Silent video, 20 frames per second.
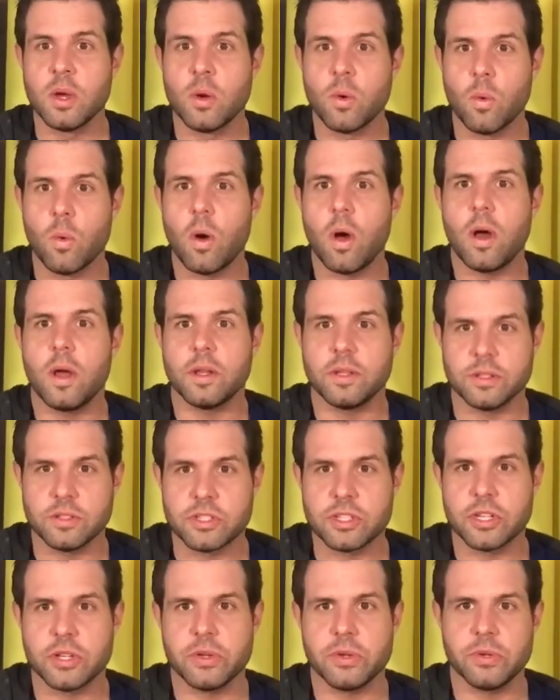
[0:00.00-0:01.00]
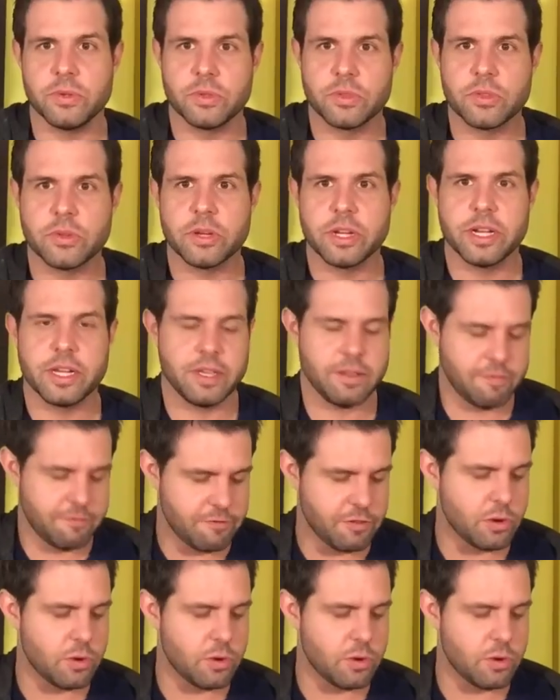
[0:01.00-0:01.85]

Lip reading: 1, 2, 3,